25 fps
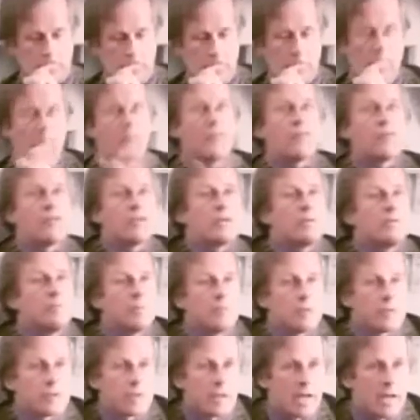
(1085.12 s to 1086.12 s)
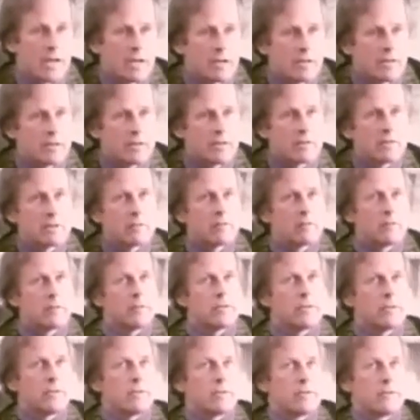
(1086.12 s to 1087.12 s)
I think the simplest case, and the
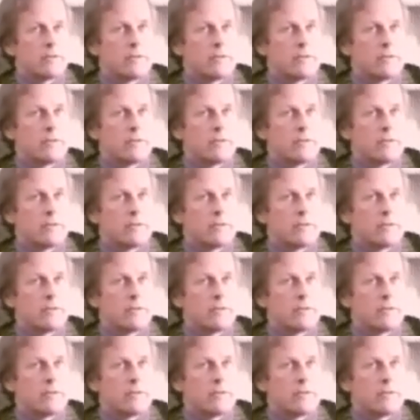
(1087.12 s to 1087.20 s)
most